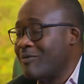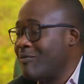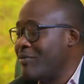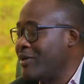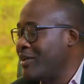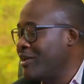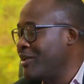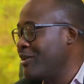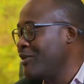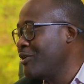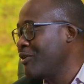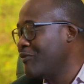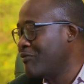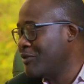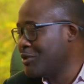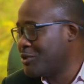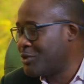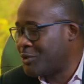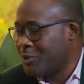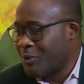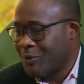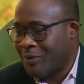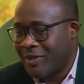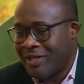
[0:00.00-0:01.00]
the beginning of the
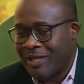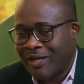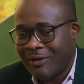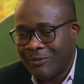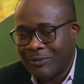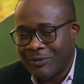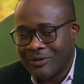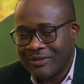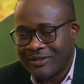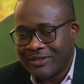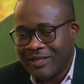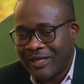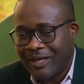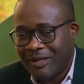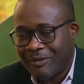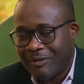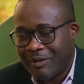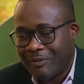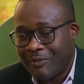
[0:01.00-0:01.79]
show, when I was uh,